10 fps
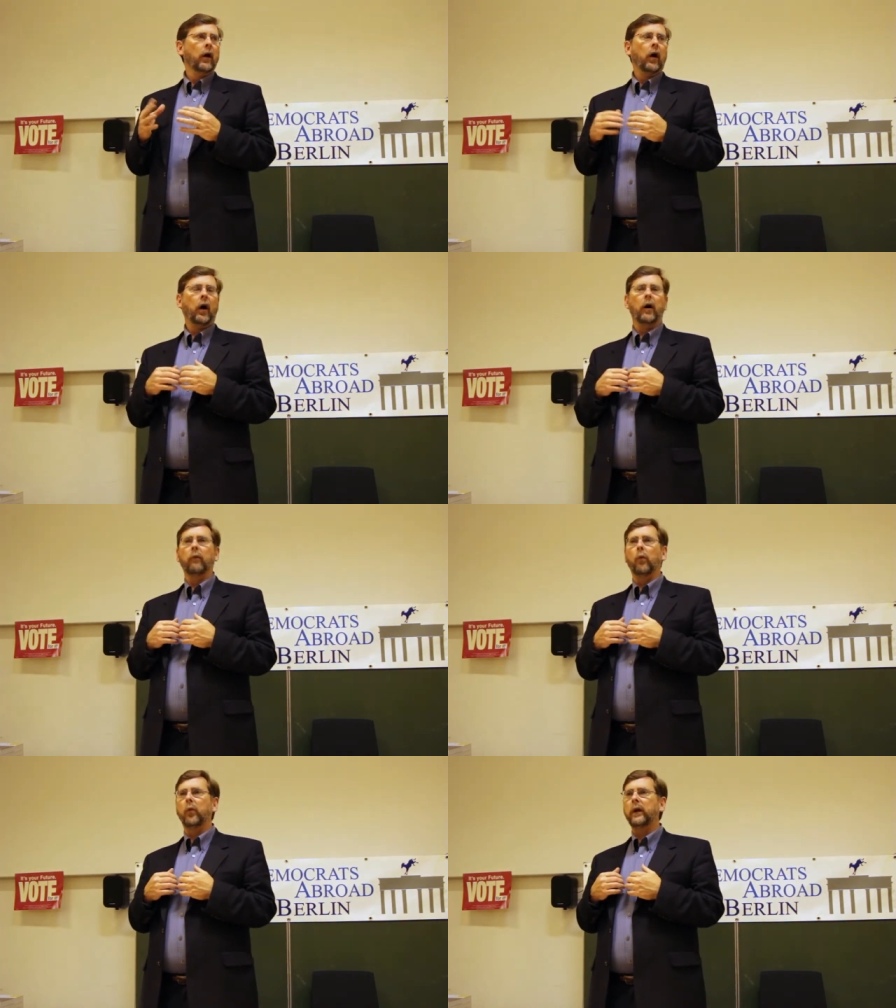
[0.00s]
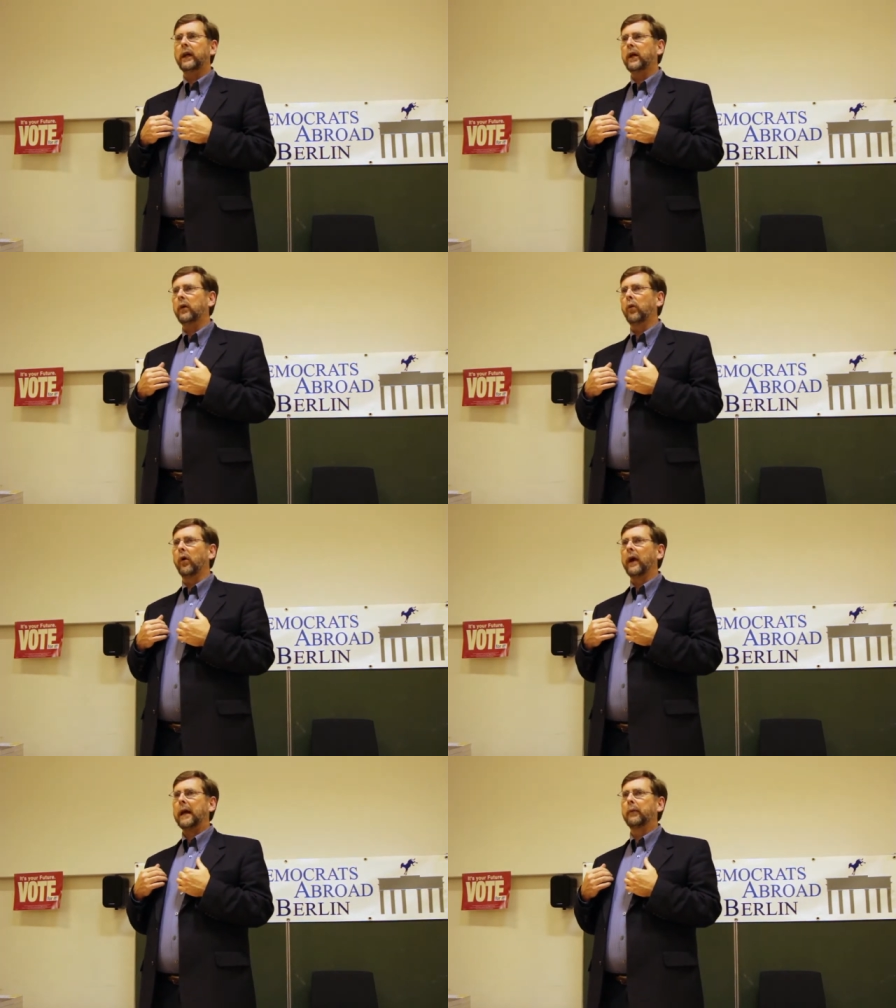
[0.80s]
Um, we
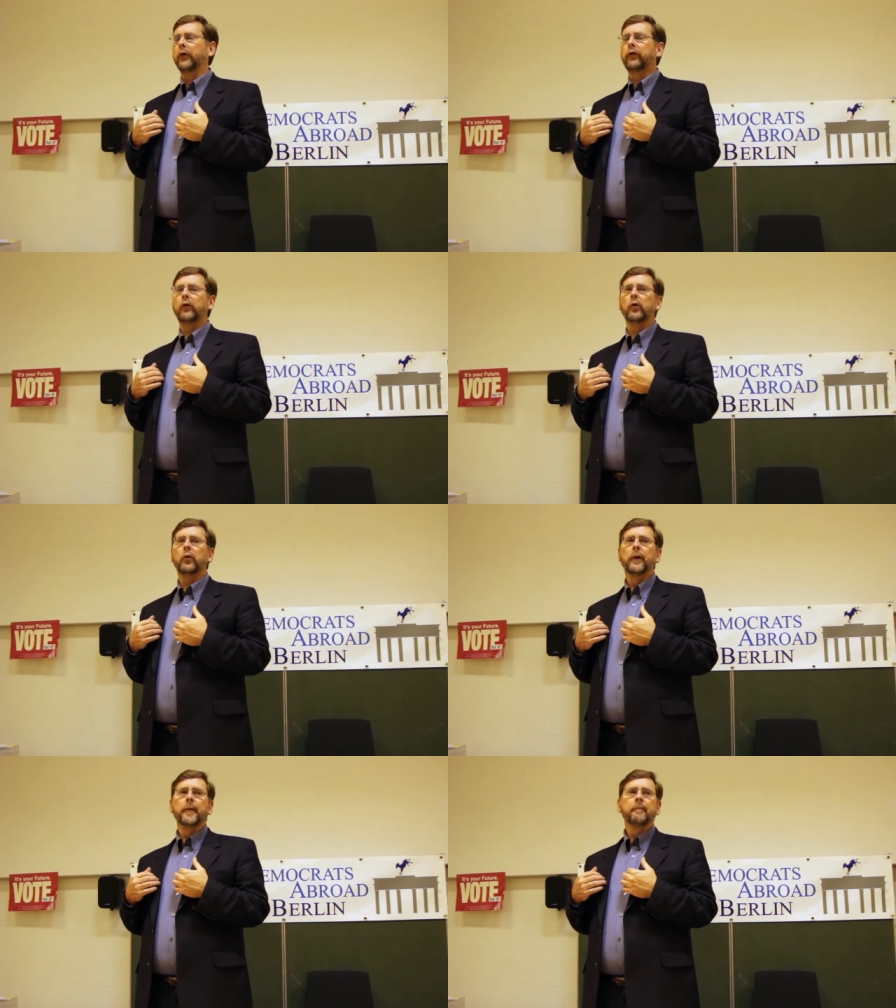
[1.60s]
were able to,